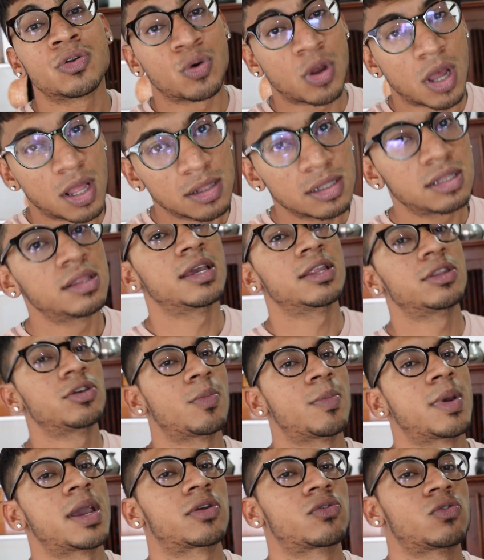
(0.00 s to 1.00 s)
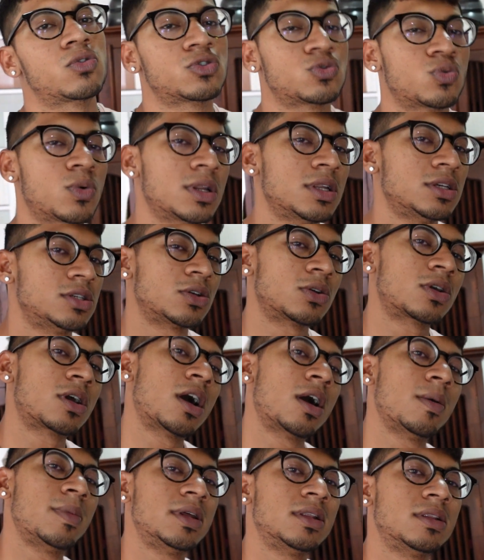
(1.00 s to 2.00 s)
to calculate your macros, what is your
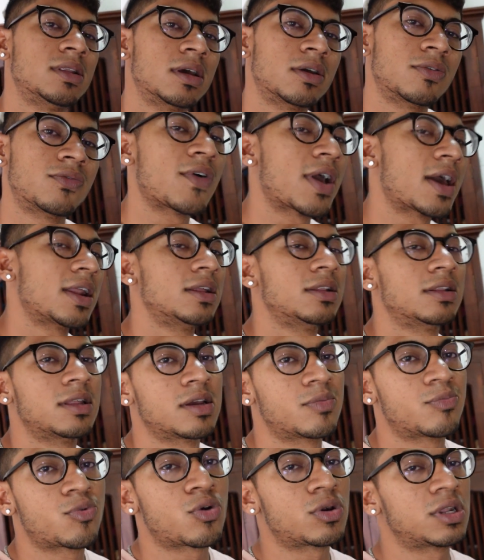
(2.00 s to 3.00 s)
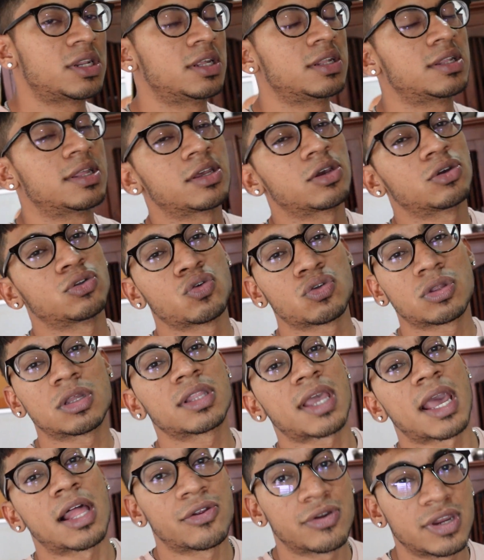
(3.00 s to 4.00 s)
carb intake, fat intake, protein intake, your
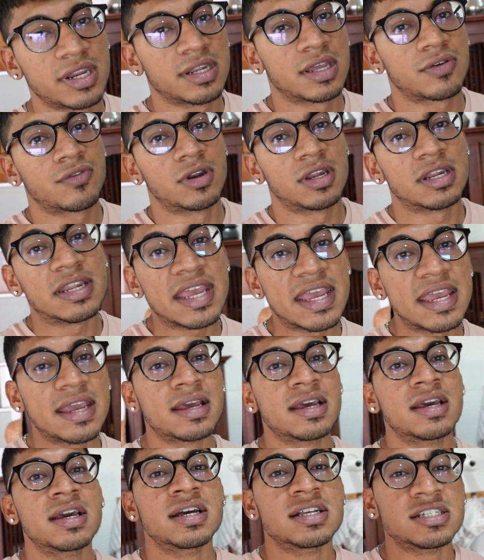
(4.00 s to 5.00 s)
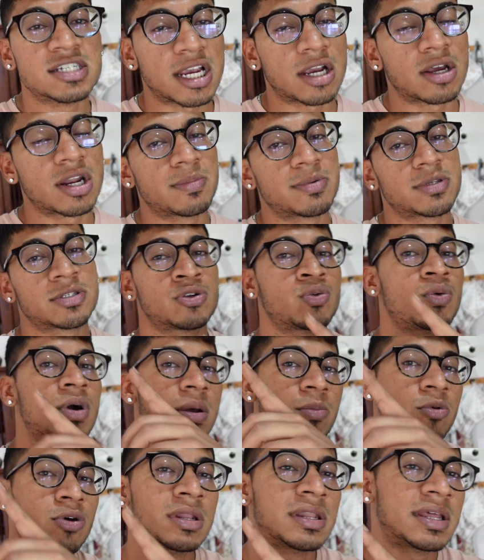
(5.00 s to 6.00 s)
total calorie intake for the day, check out episode 1,
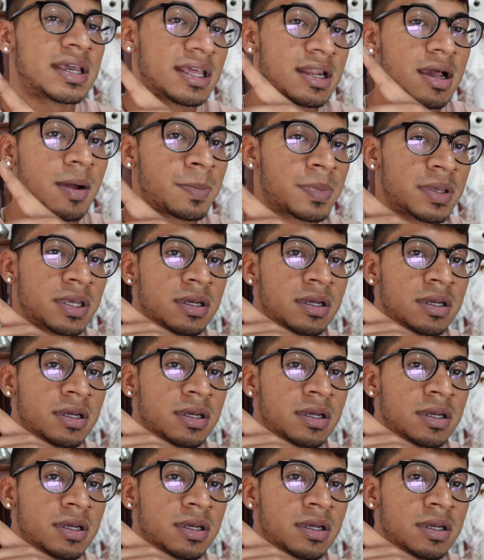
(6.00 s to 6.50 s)
I'm gonna link it up